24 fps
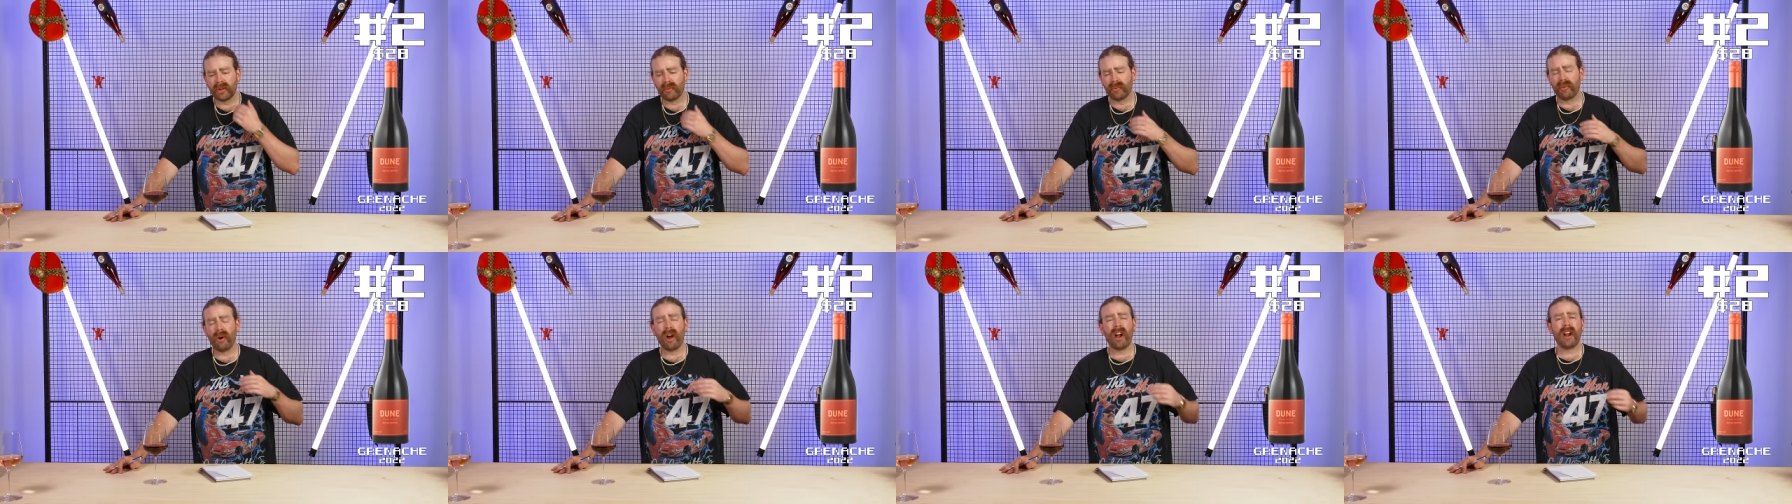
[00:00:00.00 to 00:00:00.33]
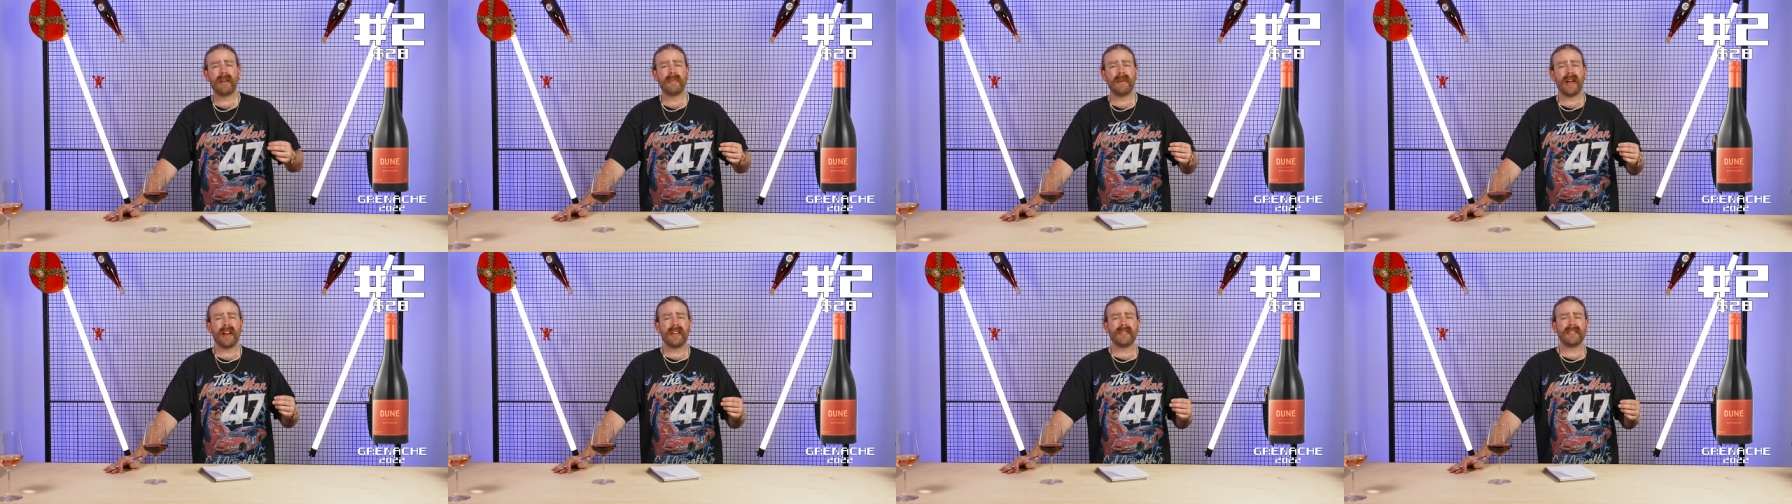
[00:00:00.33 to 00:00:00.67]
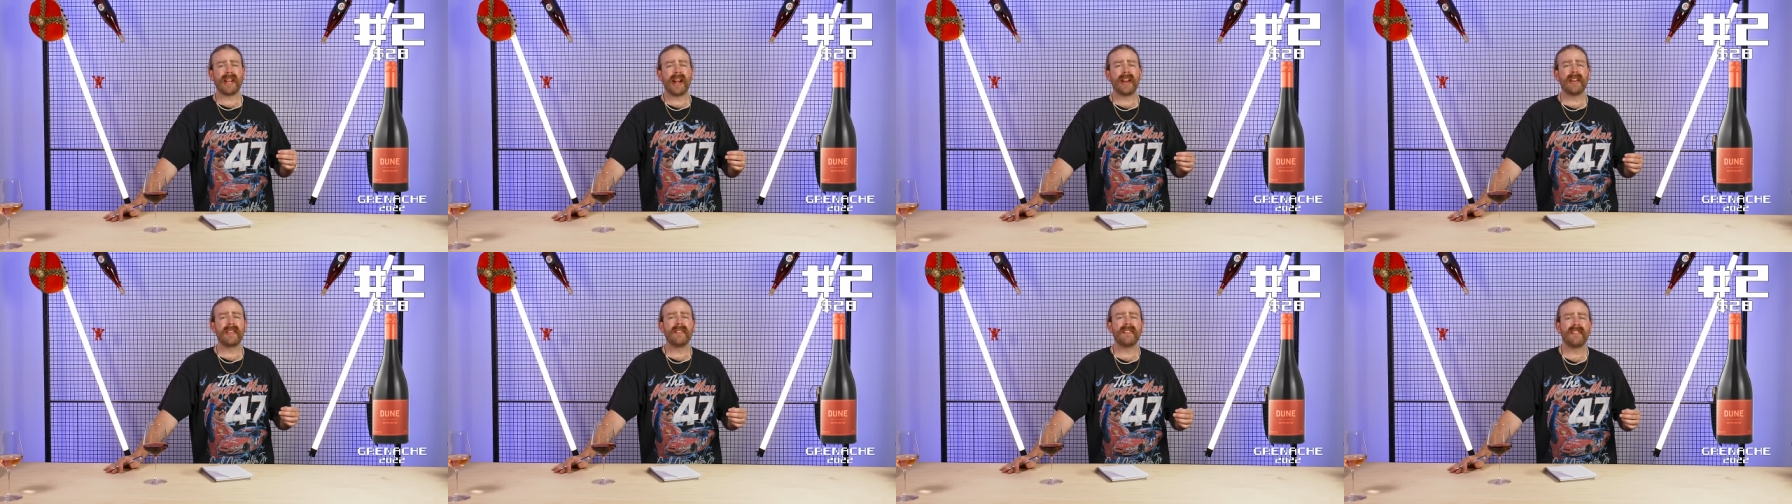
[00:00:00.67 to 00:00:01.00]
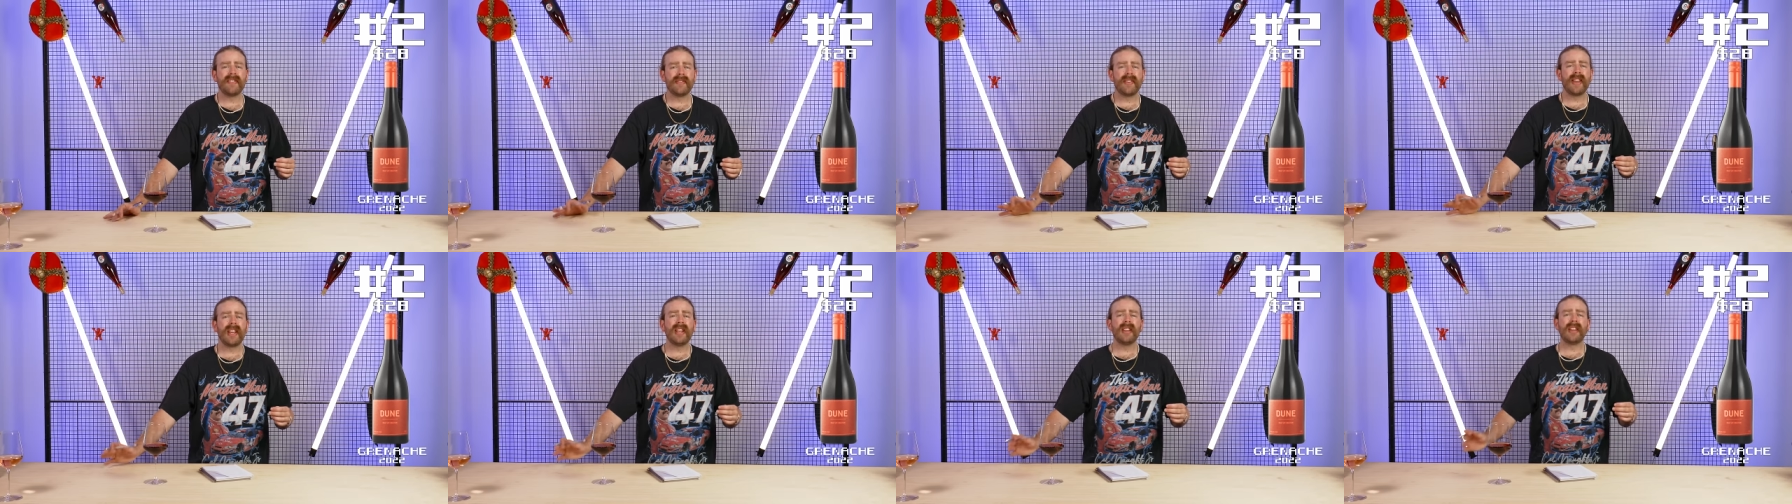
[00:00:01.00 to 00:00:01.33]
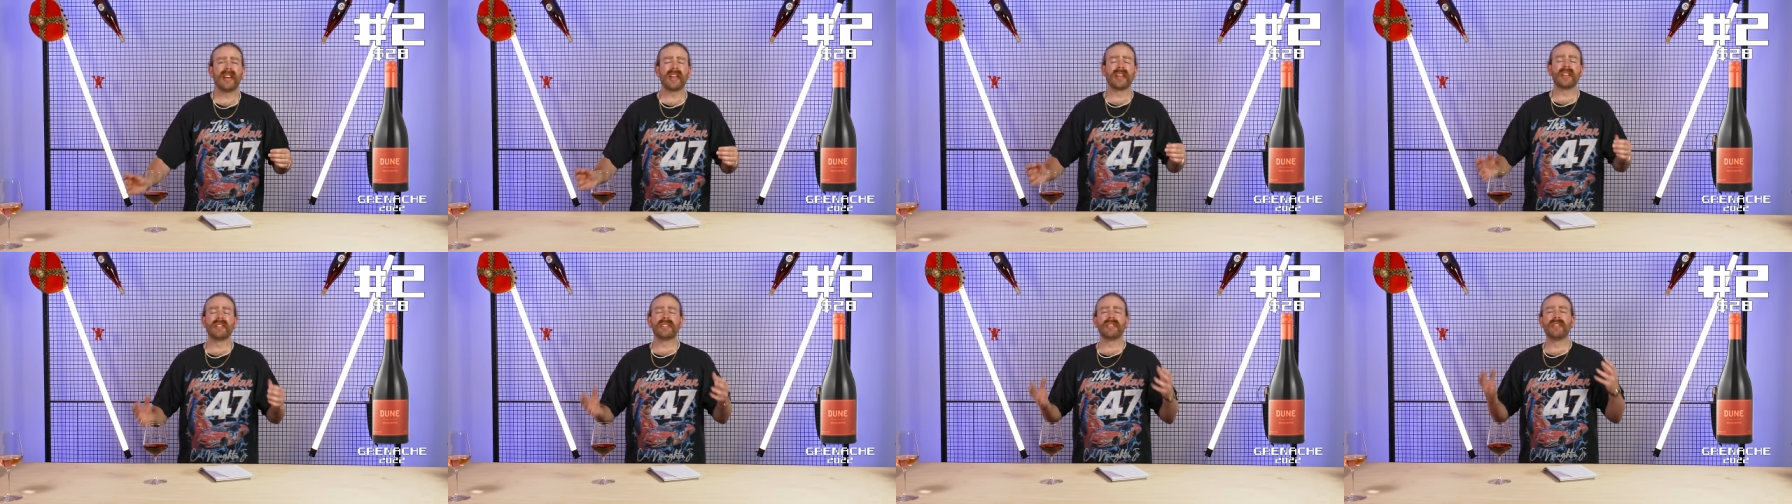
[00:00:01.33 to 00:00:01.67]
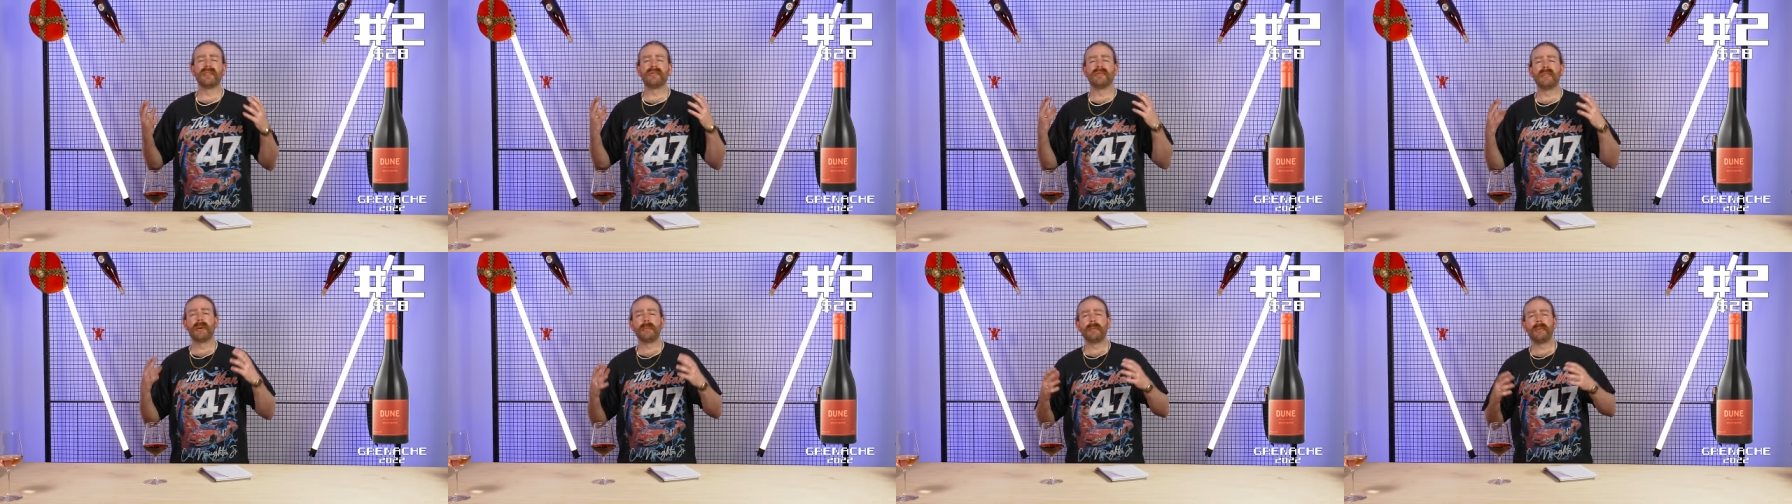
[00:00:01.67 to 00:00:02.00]
the right amount of tannin for me, like it's
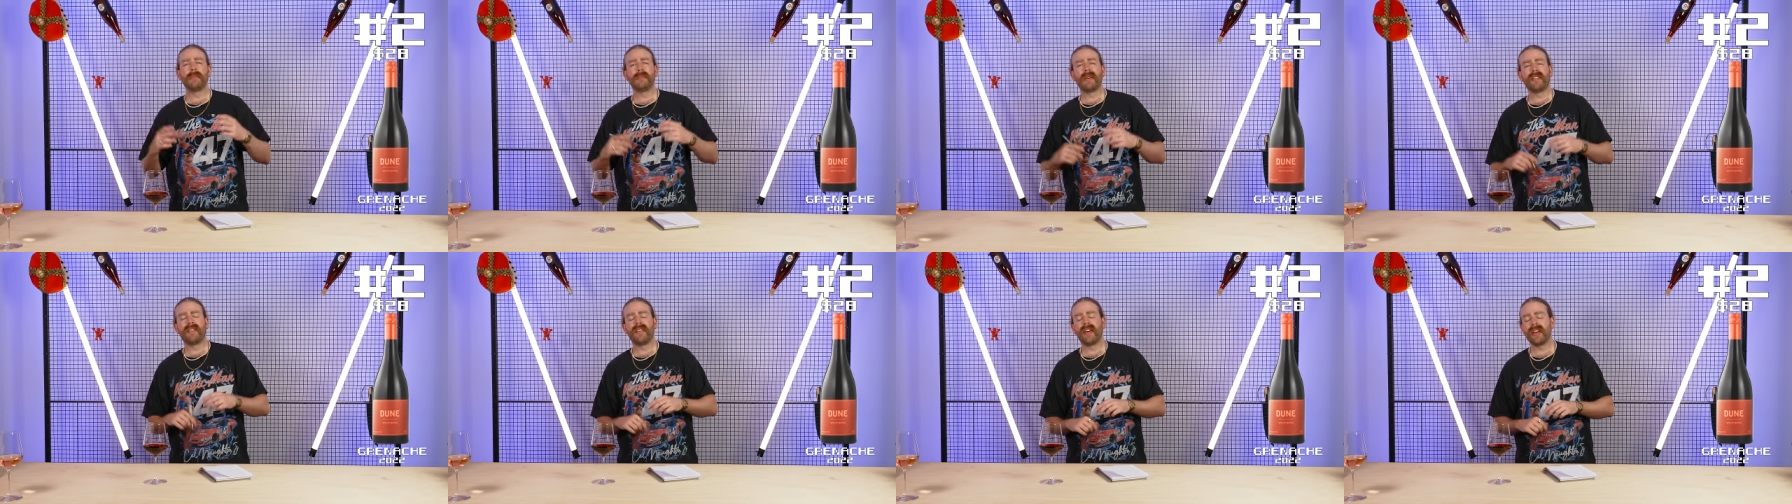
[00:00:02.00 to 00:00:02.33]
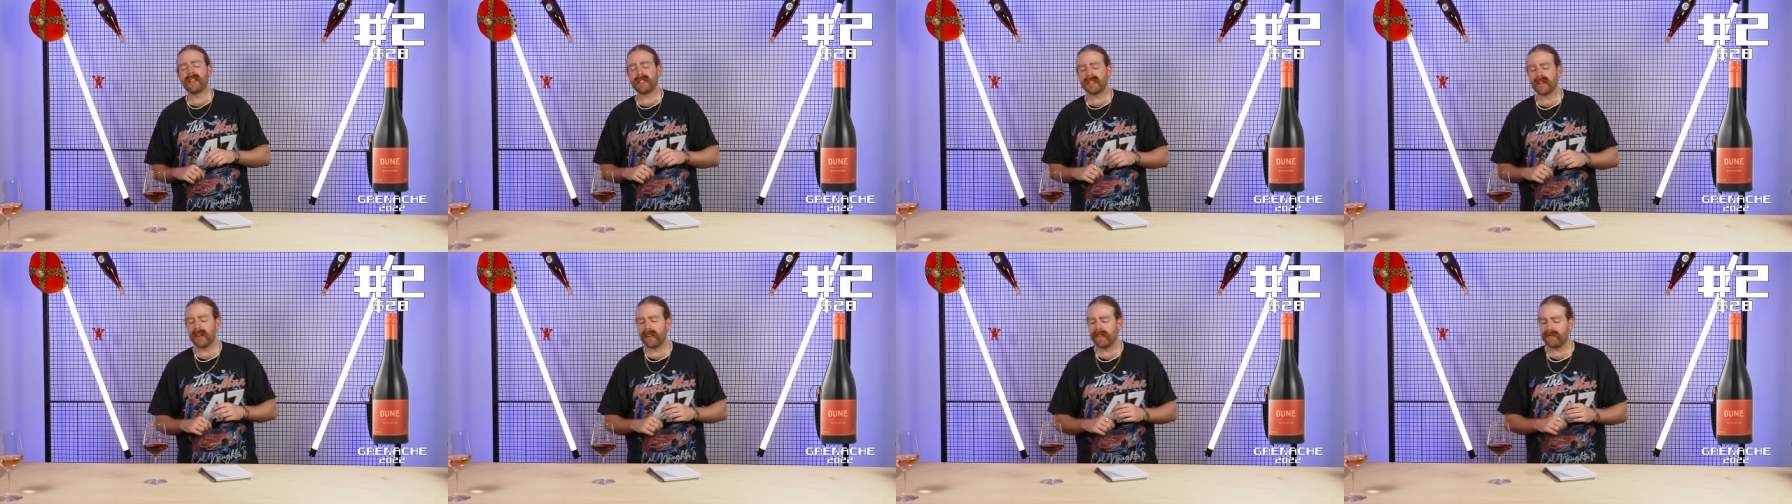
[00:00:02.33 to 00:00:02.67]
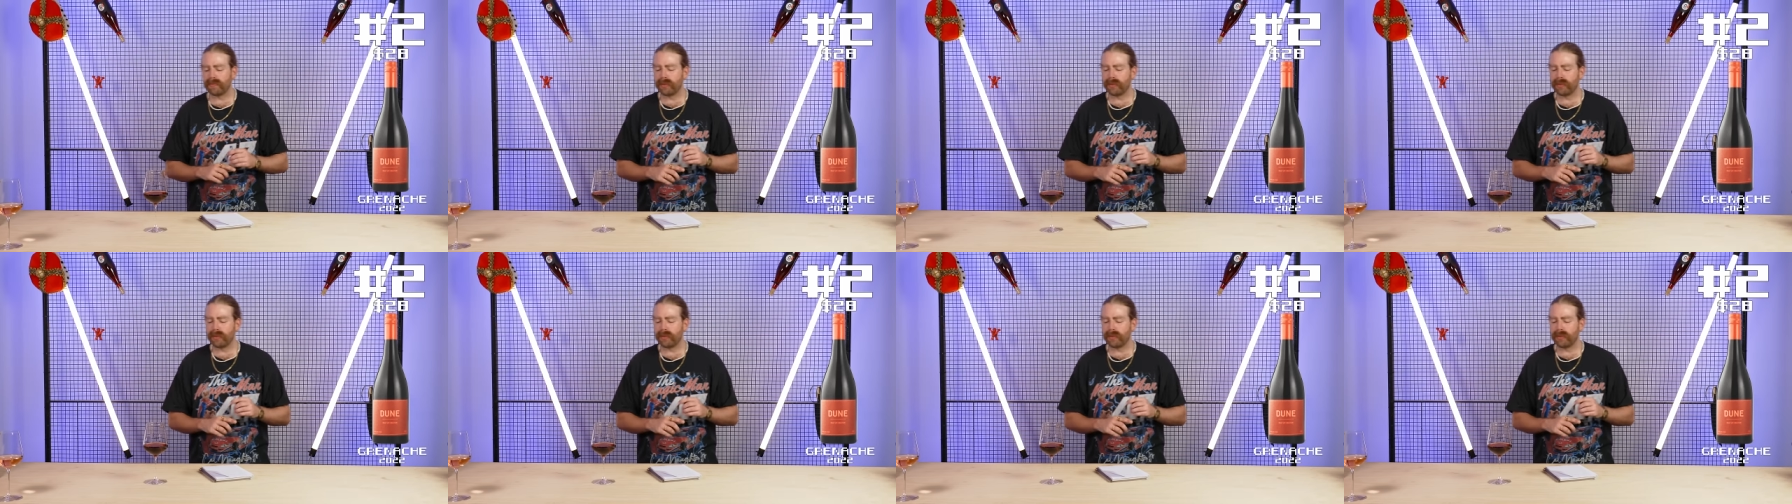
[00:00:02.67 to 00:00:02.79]
not ripping my face off,